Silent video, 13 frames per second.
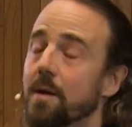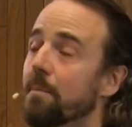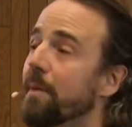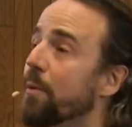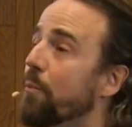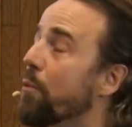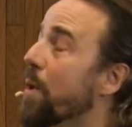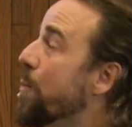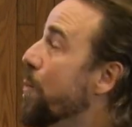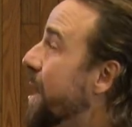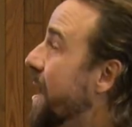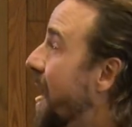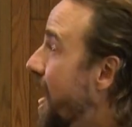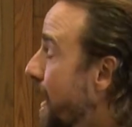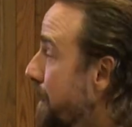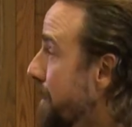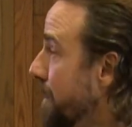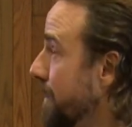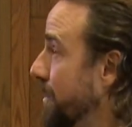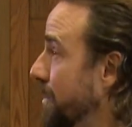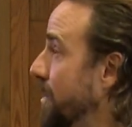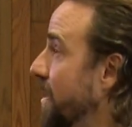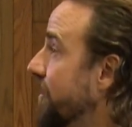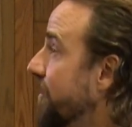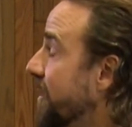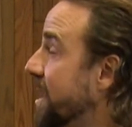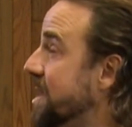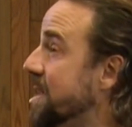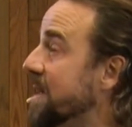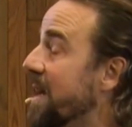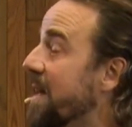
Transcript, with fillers: But when we hum, my friends,